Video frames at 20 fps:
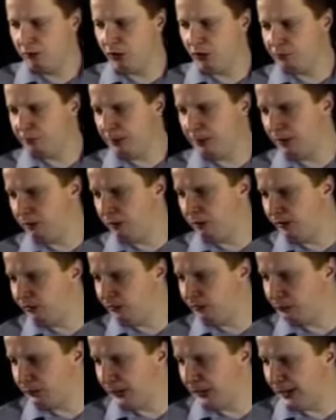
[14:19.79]
Much better way
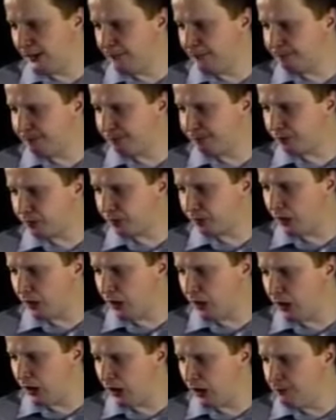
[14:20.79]
to play.
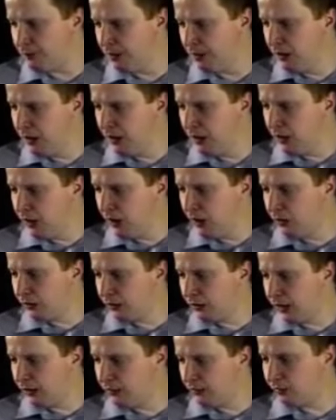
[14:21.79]

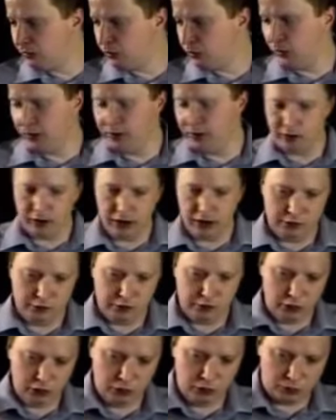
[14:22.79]
Okay, so queen to
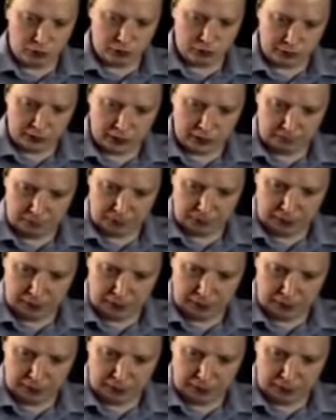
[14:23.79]
e2 was now